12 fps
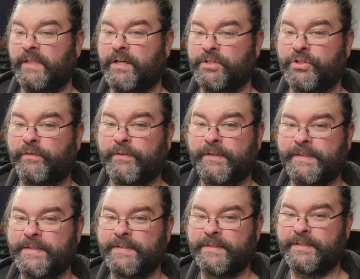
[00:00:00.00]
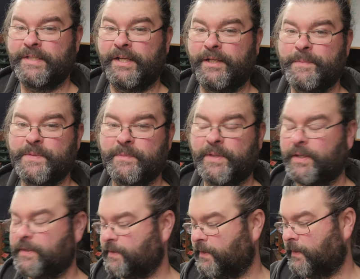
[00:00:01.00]
a shovel and digging up some
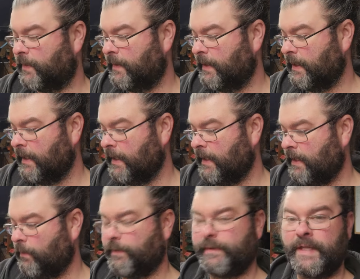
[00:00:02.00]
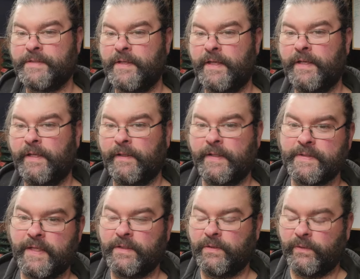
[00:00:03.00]
dirt. So with that said, let's
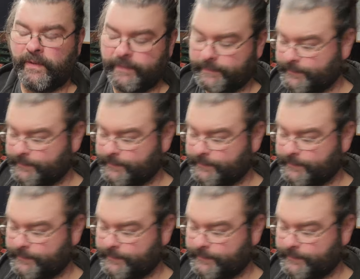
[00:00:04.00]
get to it.